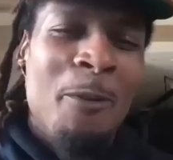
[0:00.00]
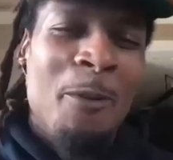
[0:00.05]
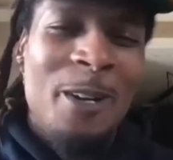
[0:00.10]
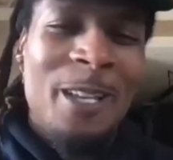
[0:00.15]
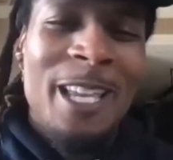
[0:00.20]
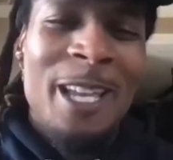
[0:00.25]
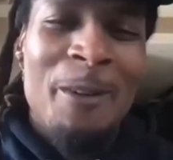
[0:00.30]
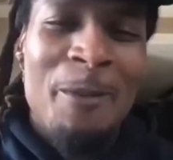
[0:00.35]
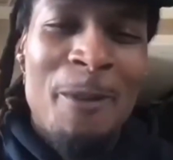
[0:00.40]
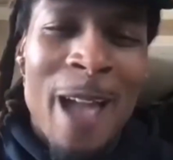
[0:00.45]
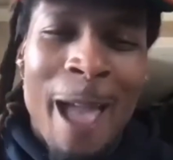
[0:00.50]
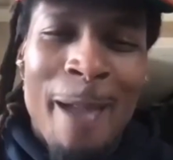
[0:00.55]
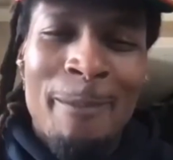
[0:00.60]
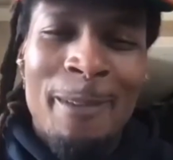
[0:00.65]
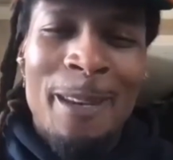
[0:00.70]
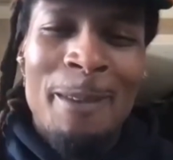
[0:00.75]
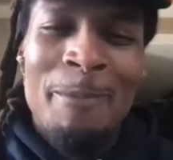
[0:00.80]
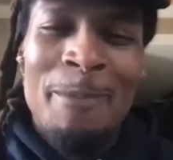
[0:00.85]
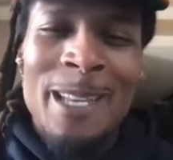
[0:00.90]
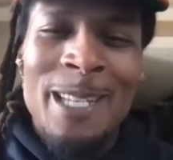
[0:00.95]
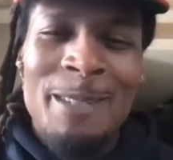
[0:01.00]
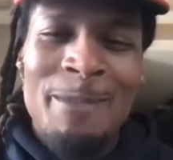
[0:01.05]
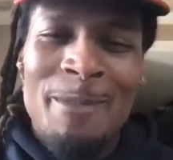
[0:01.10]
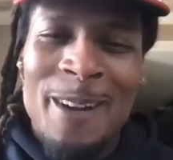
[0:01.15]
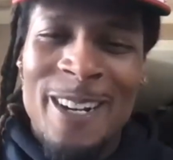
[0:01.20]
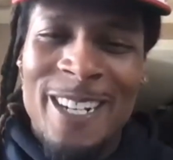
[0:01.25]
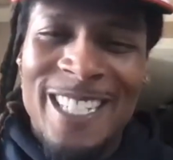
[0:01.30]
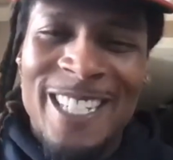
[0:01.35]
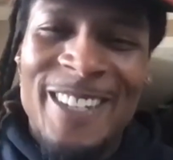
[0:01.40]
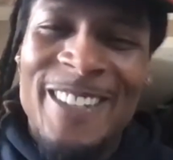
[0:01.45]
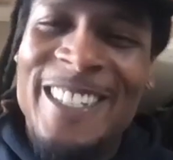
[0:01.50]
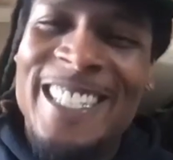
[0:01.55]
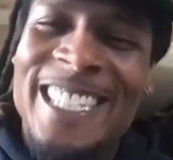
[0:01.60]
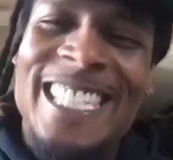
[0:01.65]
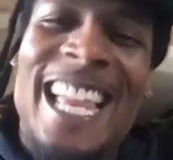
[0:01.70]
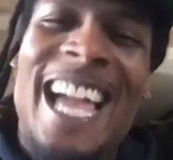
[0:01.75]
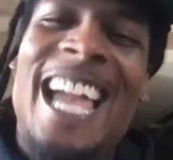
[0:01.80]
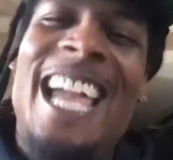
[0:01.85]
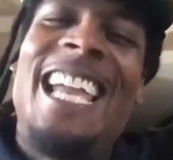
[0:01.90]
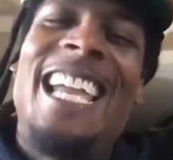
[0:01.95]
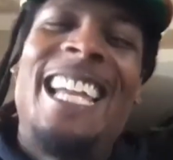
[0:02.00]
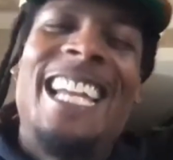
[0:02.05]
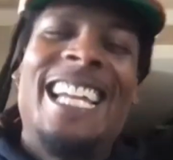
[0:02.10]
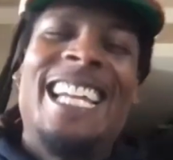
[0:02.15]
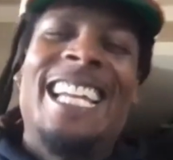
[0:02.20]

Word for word: well, yeah, what happened in Pittsburgh? so it's like,